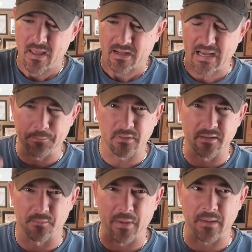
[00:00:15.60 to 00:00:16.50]
Couple
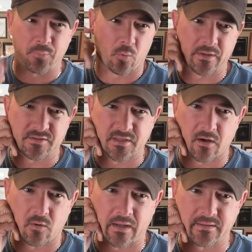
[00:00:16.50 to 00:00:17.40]
of main points
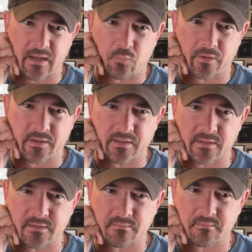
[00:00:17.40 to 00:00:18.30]
though I wanted
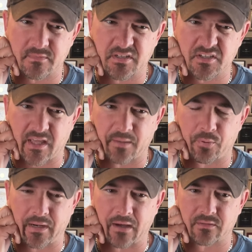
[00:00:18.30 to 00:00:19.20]
to just kind of
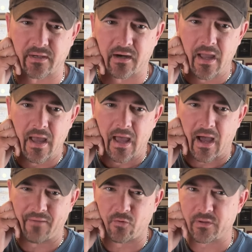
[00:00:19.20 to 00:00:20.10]
put out there.
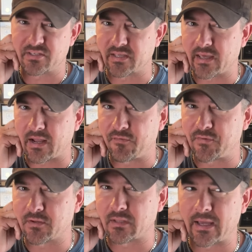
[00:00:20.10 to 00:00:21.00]
I've always said I
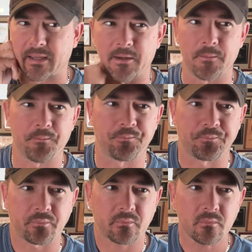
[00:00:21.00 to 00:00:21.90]
feel like
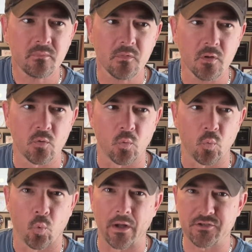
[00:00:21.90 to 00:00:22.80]

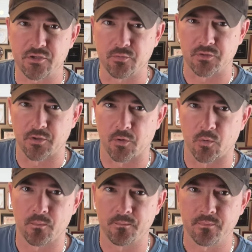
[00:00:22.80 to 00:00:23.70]
what you
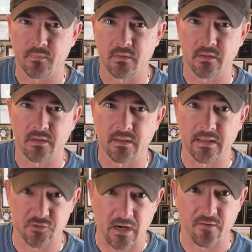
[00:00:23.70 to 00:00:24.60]
do
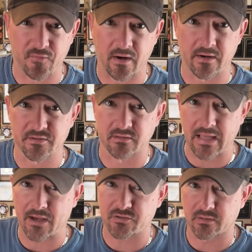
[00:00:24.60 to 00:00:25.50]
in dry fire is
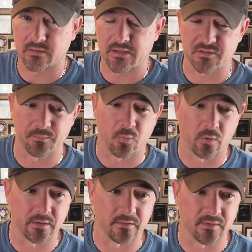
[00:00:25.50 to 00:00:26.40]
actually less
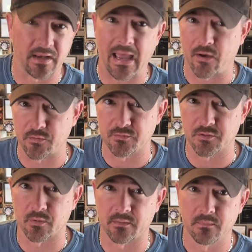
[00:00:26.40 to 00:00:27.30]
important than how you
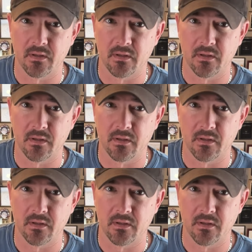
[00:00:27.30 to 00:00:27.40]
do it.